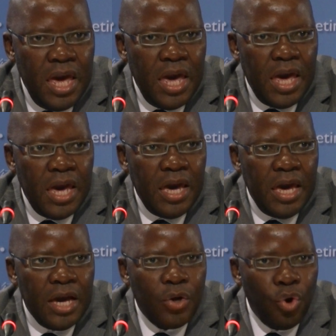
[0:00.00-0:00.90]

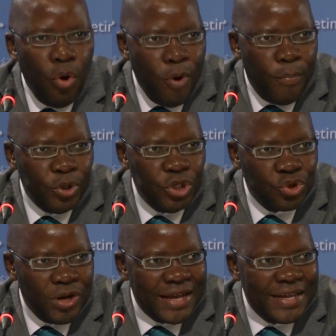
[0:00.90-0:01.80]
A global
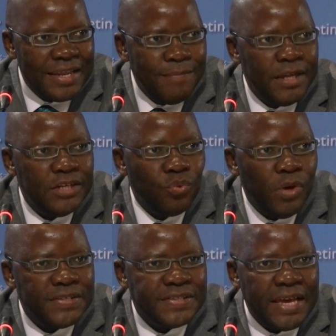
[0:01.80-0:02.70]
political agreement
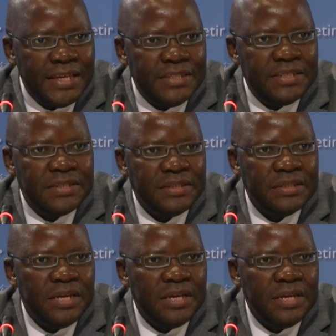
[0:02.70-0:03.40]
was signed